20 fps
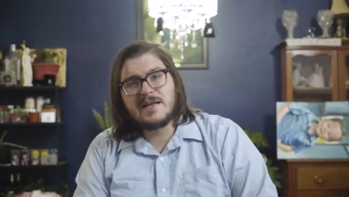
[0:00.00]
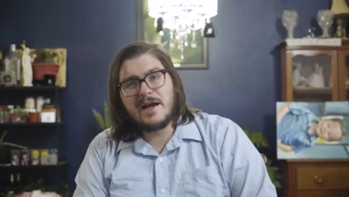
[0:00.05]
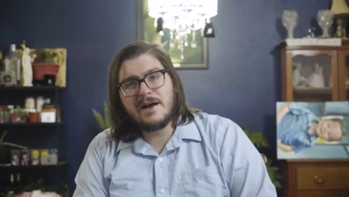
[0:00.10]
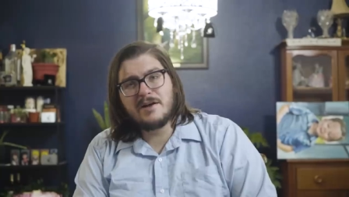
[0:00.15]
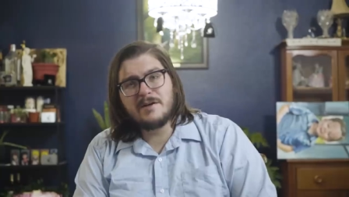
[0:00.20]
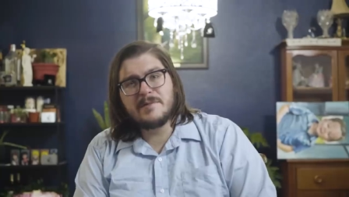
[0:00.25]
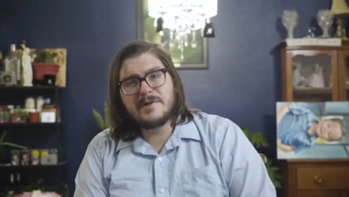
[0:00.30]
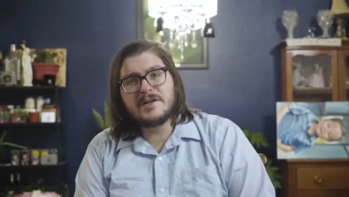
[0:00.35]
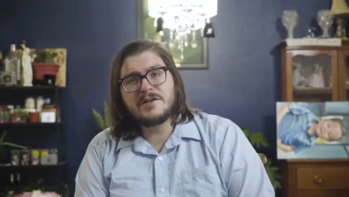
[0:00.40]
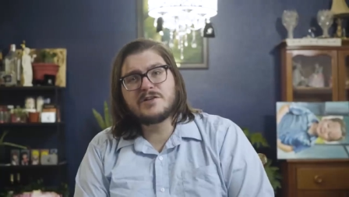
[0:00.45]

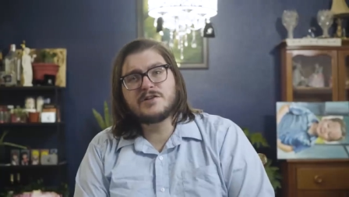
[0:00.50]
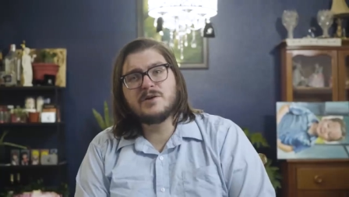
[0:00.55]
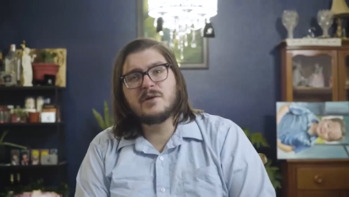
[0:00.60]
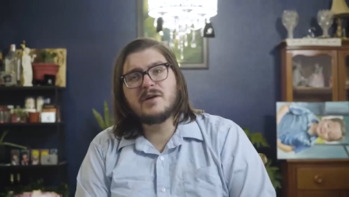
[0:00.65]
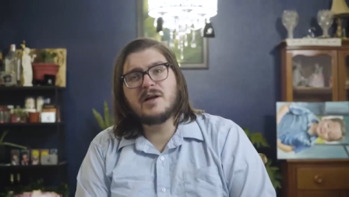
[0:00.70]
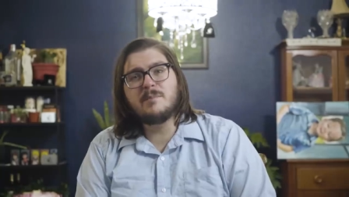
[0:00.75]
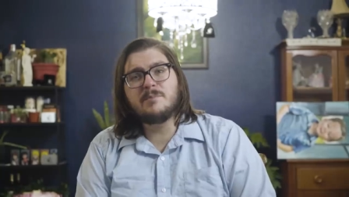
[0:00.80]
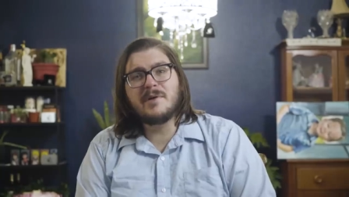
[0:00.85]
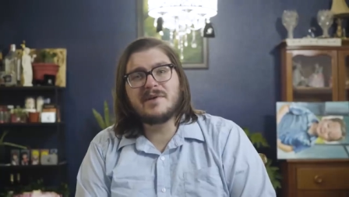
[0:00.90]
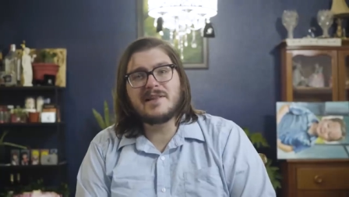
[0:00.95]
Tired of being
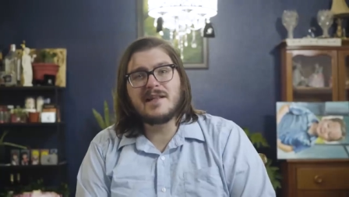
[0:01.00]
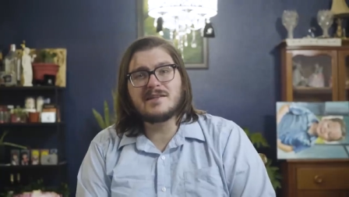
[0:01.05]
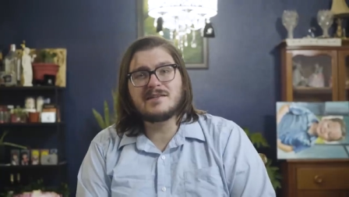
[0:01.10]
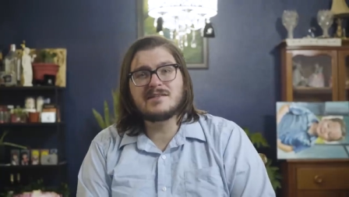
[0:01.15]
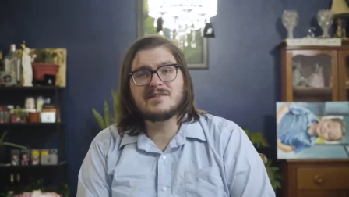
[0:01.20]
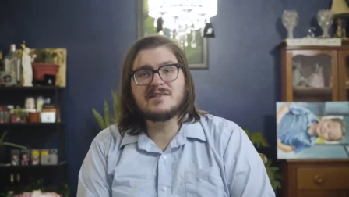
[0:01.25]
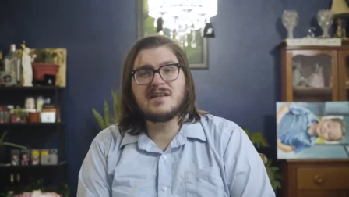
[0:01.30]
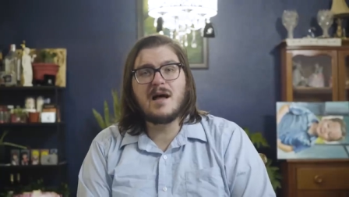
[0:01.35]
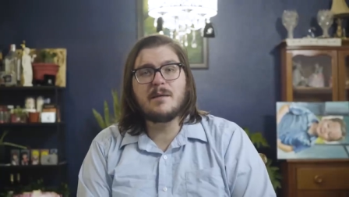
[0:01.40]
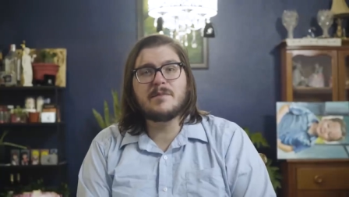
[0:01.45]
shown up by that
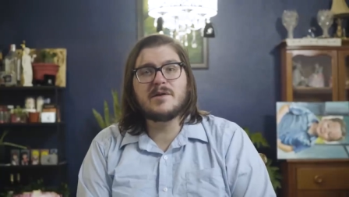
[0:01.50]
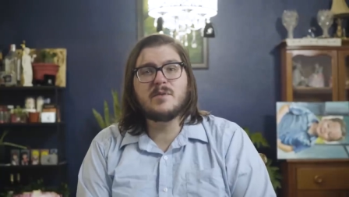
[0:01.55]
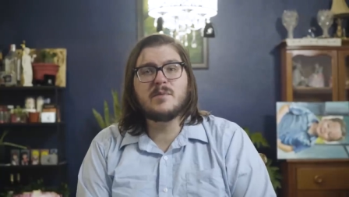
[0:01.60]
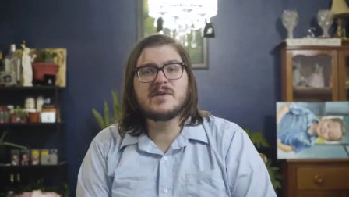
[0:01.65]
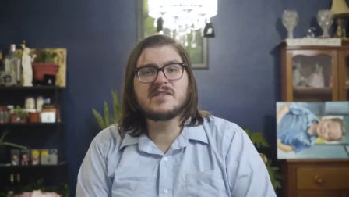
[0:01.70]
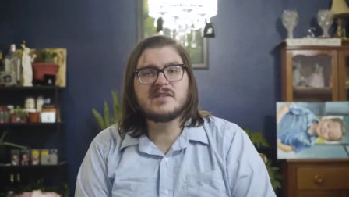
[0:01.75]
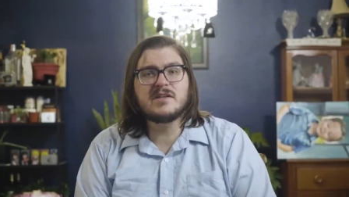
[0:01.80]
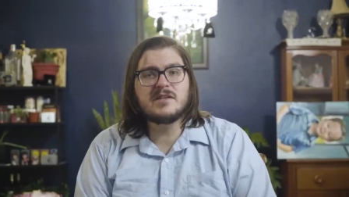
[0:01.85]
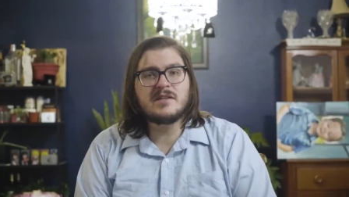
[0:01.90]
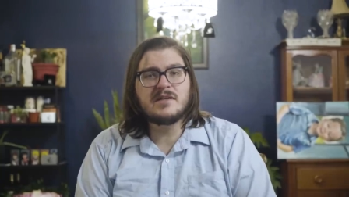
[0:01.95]
snobby
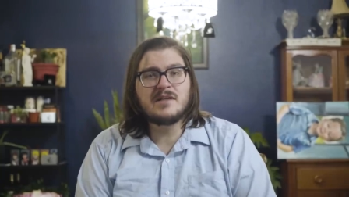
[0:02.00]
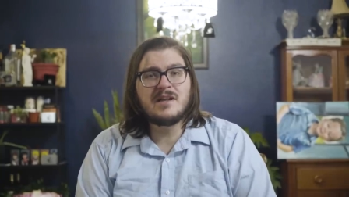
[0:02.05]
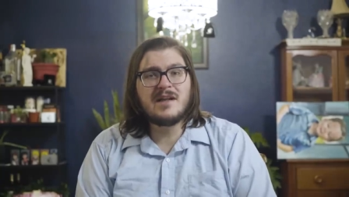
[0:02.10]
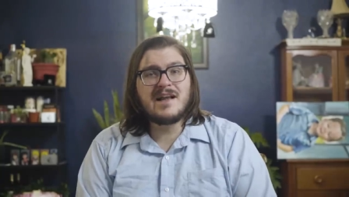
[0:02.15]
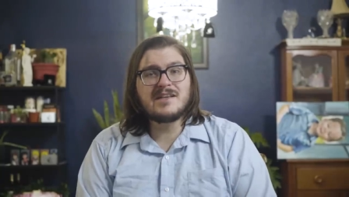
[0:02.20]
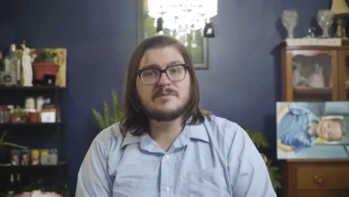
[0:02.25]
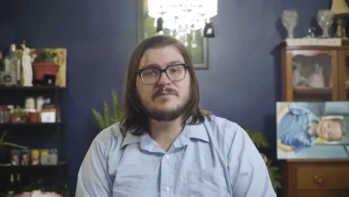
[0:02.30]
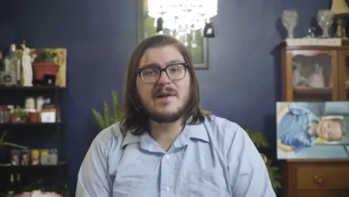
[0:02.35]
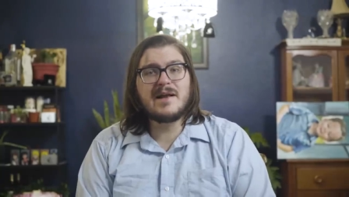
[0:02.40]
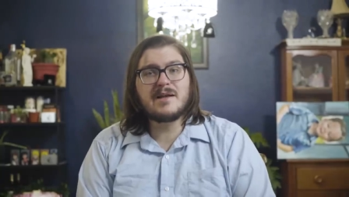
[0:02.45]
wizard?
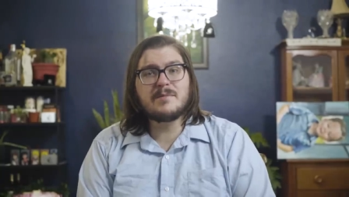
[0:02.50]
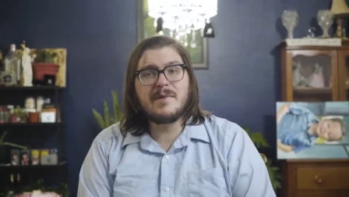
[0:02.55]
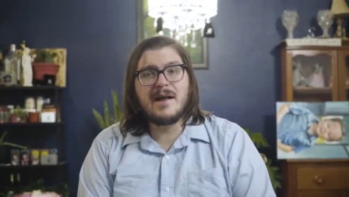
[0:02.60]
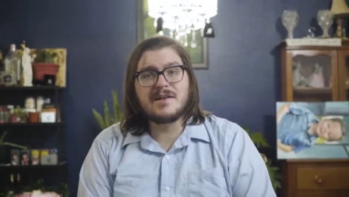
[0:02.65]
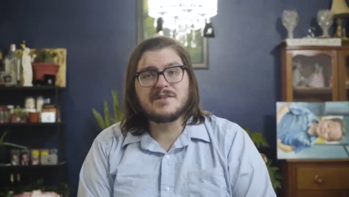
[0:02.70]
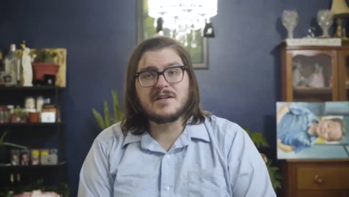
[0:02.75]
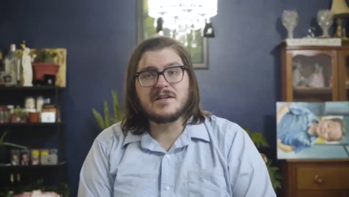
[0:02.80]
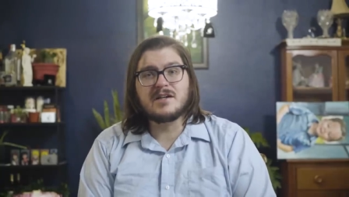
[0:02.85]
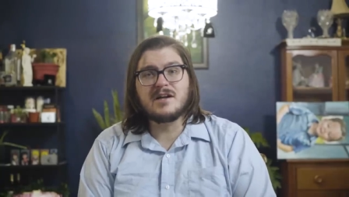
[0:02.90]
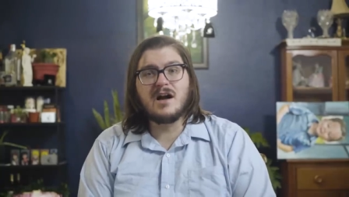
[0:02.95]
Has
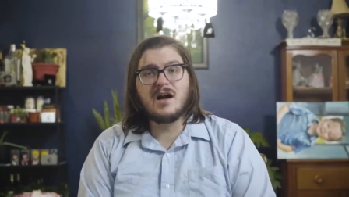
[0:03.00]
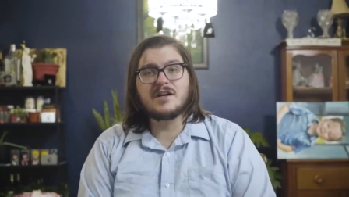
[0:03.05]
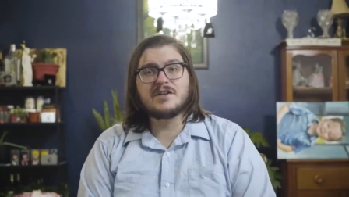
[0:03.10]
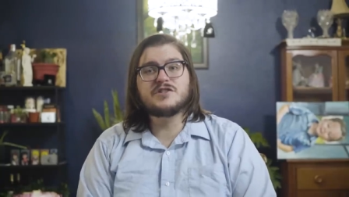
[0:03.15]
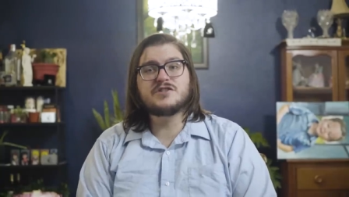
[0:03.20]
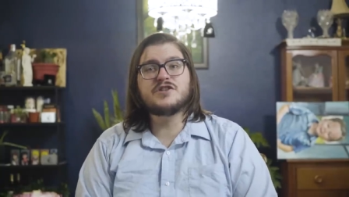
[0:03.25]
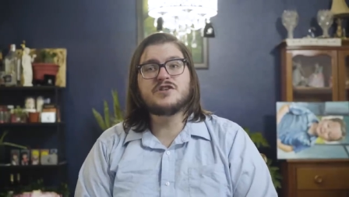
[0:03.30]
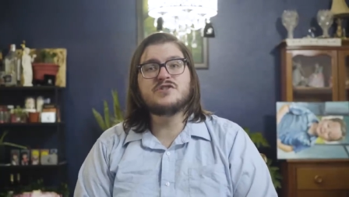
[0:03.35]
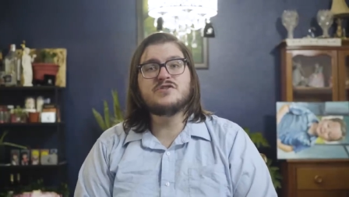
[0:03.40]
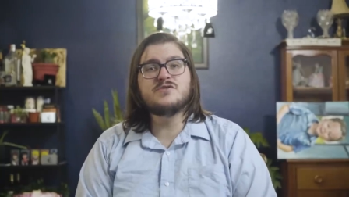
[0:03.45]
metamagic
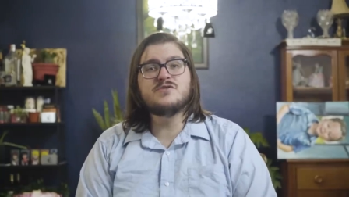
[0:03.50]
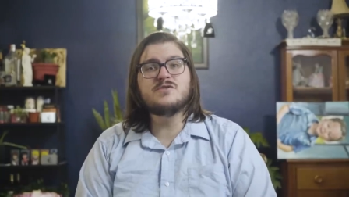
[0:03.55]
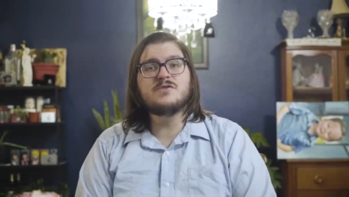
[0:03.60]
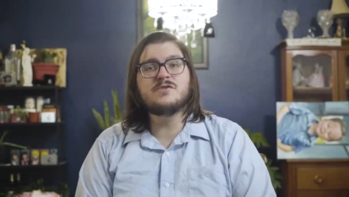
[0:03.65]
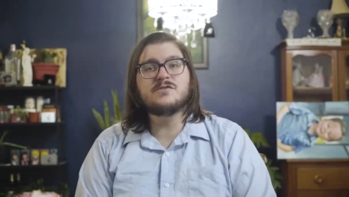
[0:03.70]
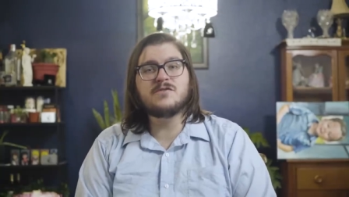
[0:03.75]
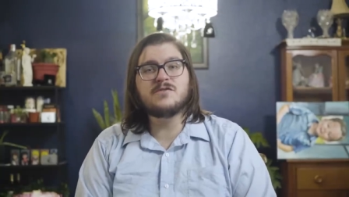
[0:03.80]
gone too